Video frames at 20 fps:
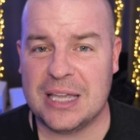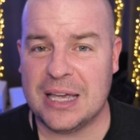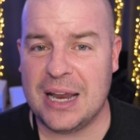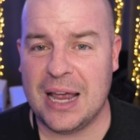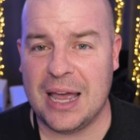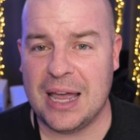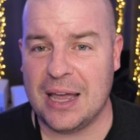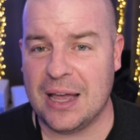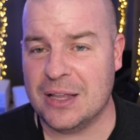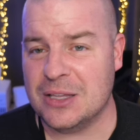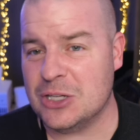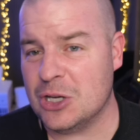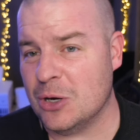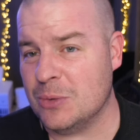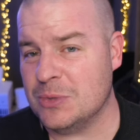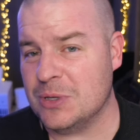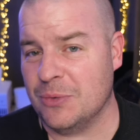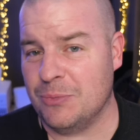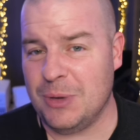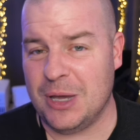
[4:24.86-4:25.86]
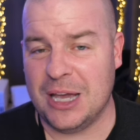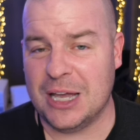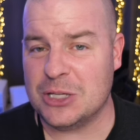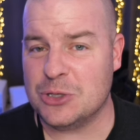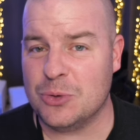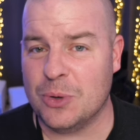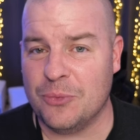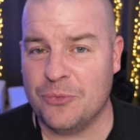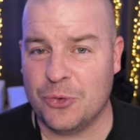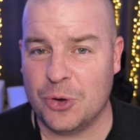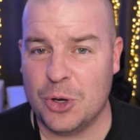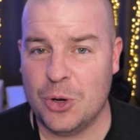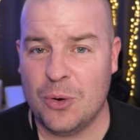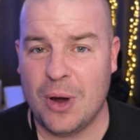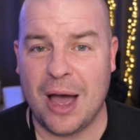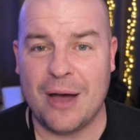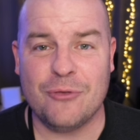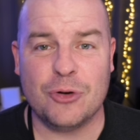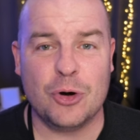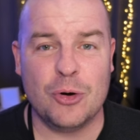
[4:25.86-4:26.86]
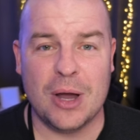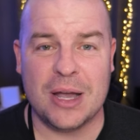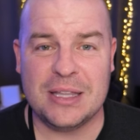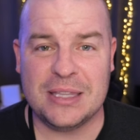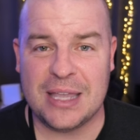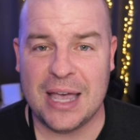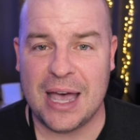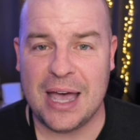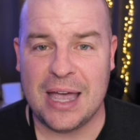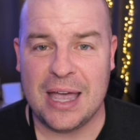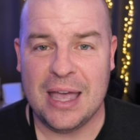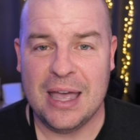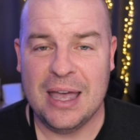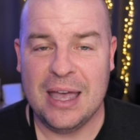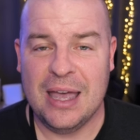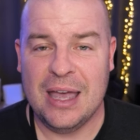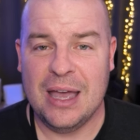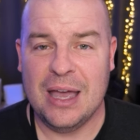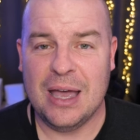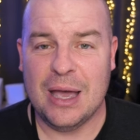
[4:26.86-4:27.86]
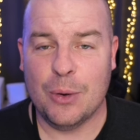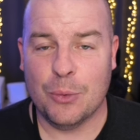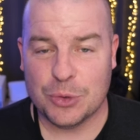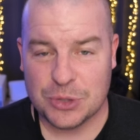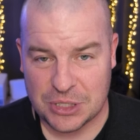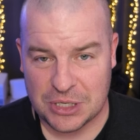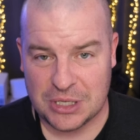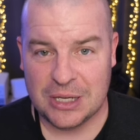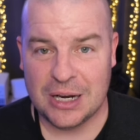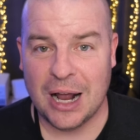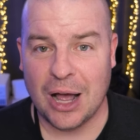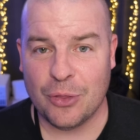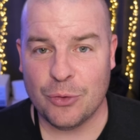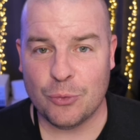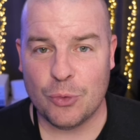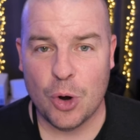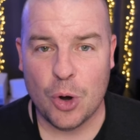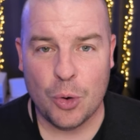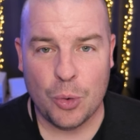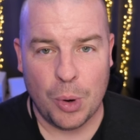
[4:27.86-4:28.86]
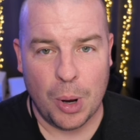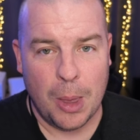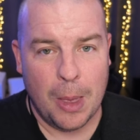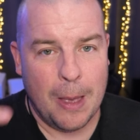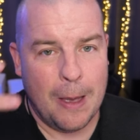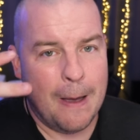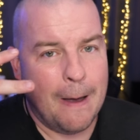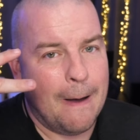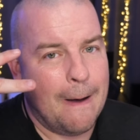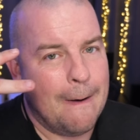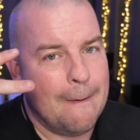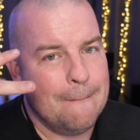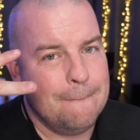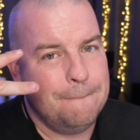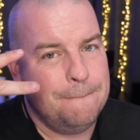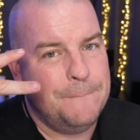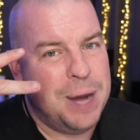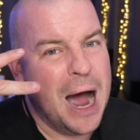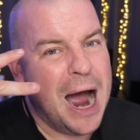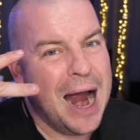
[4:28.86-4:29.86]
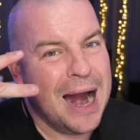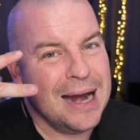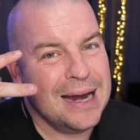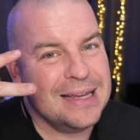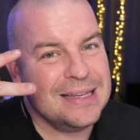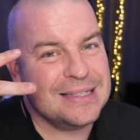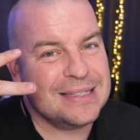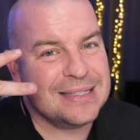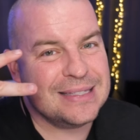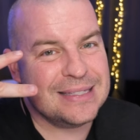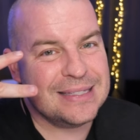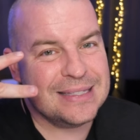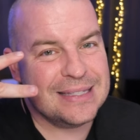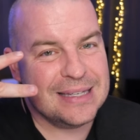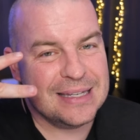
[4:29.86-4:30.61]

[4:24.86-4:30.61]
today in terms of me answering for you. Have a great day, and we'll see you down the road. Peace.